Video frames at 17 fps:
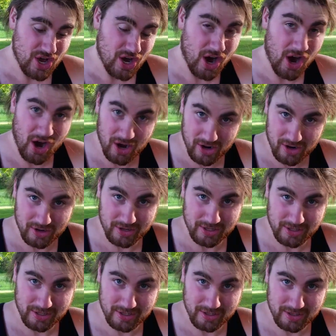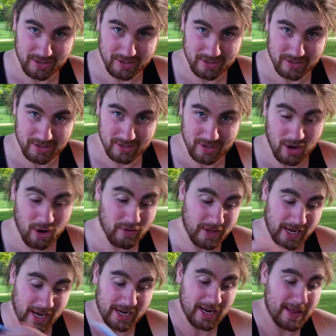Hard. Oh,
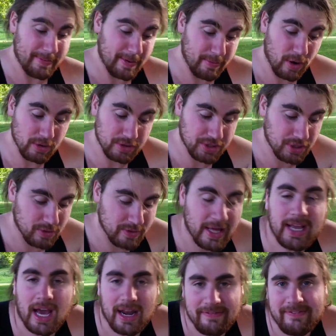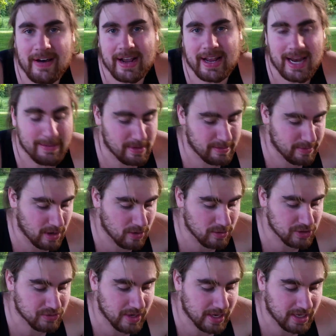they got an MMO too. They got a fucking
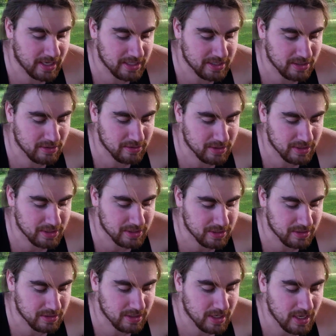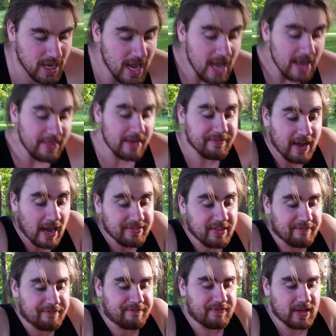MMO in Dragon Age Inquisition. They've got
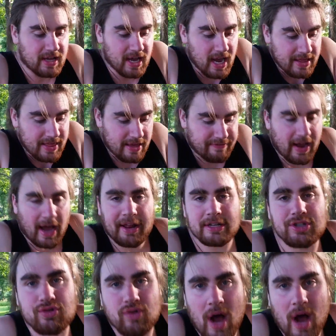a